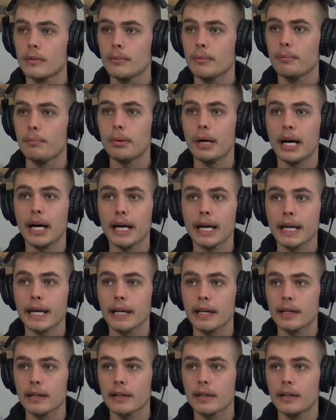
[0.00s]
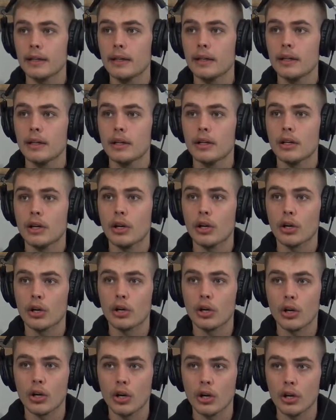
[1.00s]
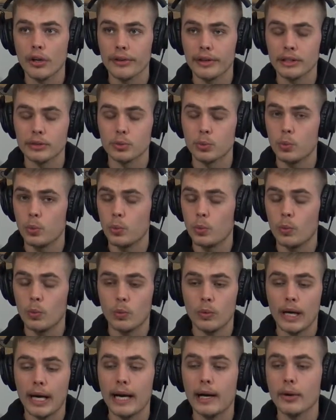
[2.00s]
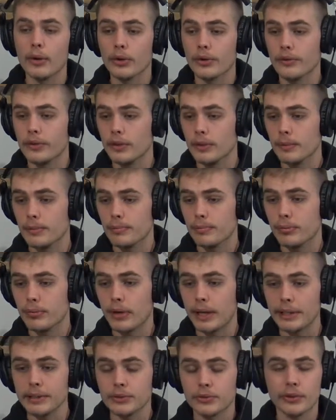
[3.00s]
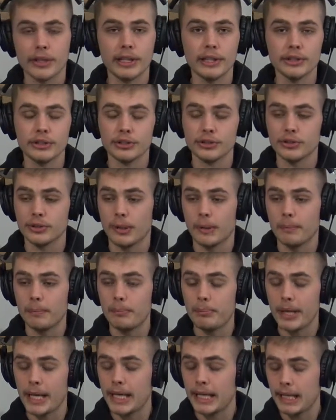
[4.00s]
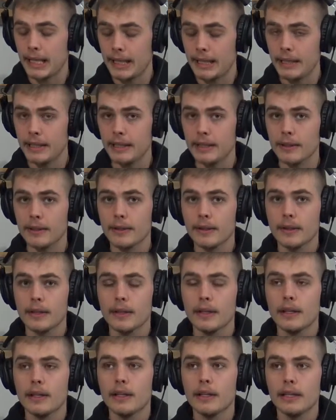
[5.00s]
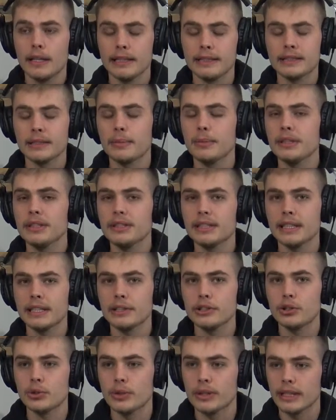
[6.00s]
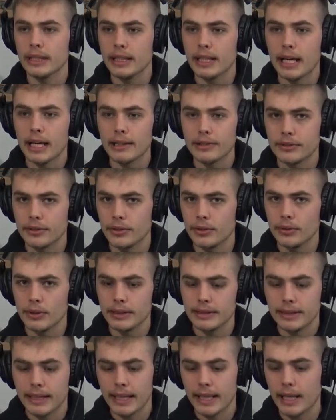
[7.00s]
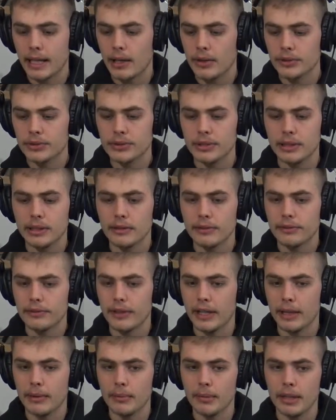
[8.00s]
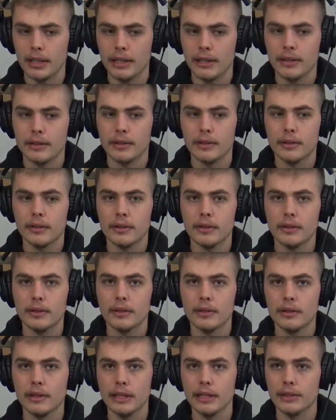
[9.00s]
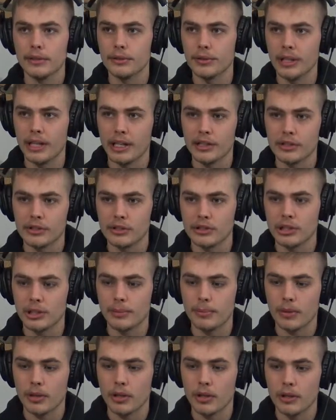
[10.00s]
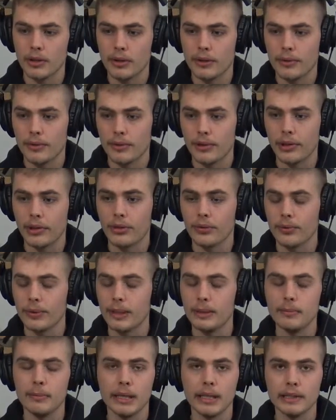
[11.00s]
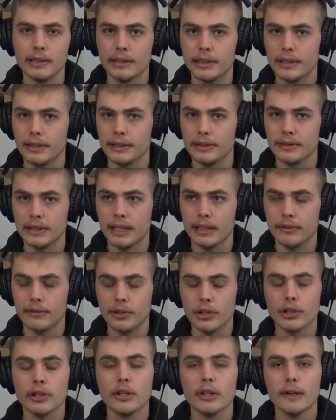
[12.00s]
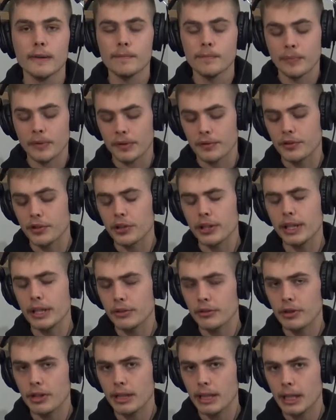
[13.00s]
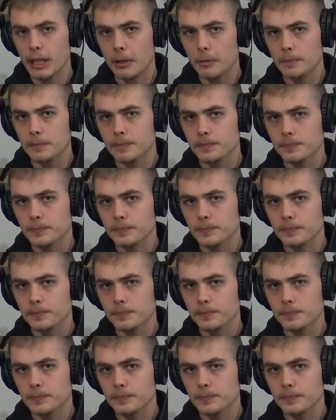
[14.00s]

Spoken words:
Buying a car that's out of your price range is a bad idea. Like, some of these things you cannot do. Like, the house and the family and the relationship are the 3 main things that if you're in right now,